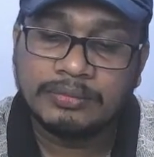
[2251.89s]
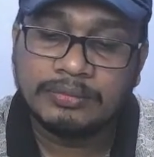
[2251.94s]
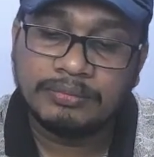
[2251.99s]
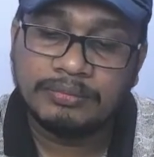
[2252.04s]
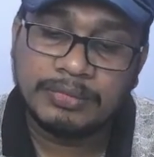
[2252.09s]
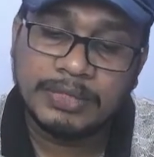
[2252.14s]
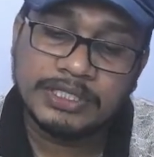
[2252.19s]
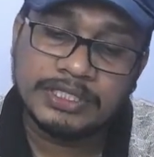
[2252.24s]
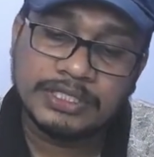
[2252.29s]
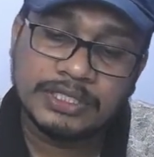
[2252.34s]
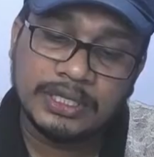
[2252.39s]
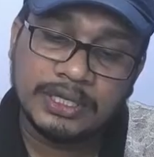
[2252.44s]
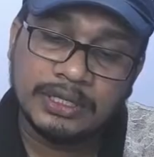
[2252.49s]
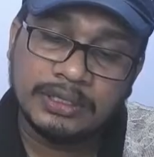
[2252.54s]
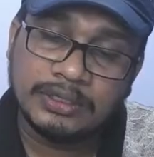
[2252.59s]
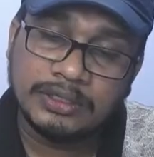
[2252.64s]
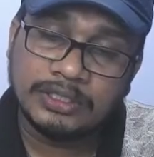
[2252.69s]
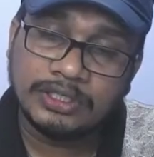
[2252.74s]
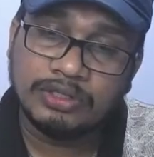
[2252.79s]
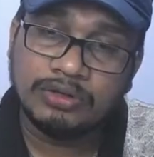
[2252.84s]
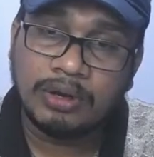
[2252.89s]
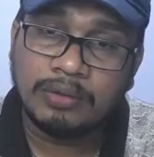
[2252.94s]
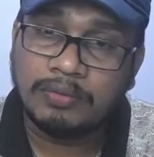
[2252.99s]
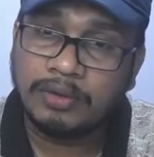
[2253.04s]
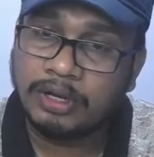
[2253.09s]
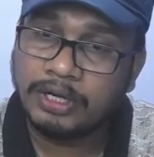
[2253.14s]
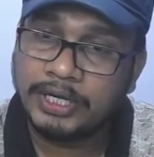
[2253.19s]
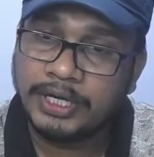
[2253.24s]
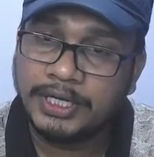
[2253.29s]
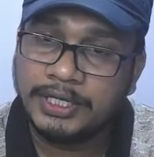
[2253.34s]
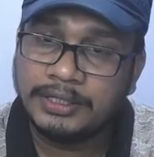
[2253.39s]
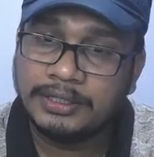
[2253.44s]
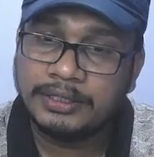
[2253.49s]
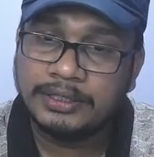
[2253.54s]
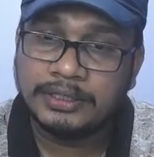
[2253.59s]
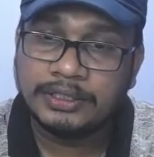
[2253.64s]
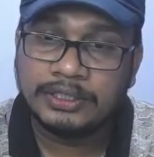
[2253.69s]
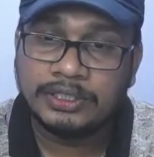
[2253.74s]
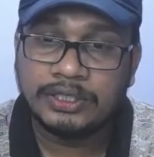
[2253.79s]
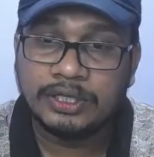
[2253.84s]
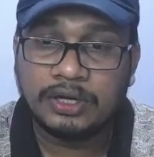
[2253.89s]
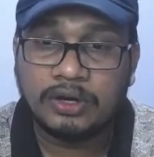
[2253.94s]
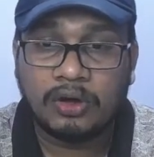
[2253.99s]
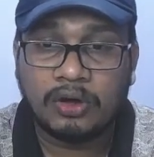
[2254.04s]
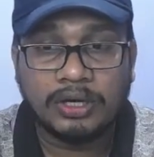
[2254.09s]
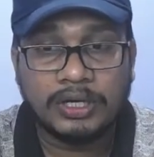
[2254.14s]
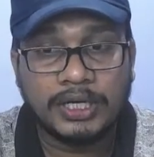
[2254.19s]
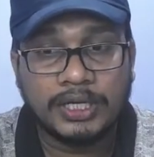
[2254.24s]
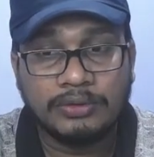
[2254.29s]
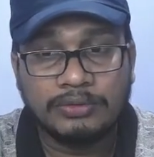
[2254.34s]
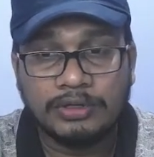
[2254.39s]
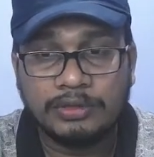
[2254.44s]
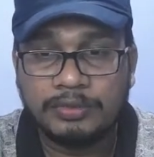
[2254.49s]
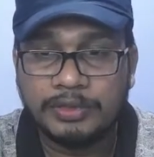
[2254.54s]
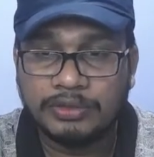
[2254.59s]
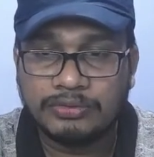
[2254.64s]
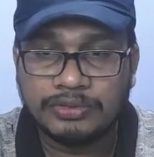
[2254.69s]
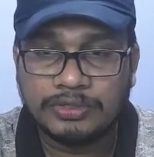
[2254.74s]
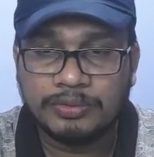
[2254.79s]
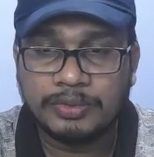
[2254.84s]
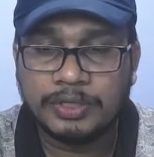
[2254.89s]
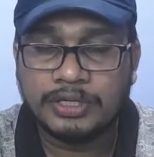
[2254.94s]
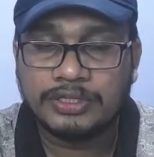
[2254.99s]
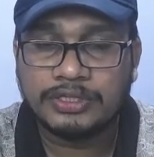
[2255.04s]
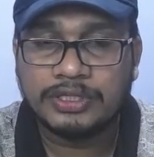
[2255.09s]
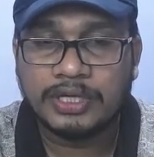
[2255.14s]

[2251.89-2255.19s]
means you have already, here already will be used because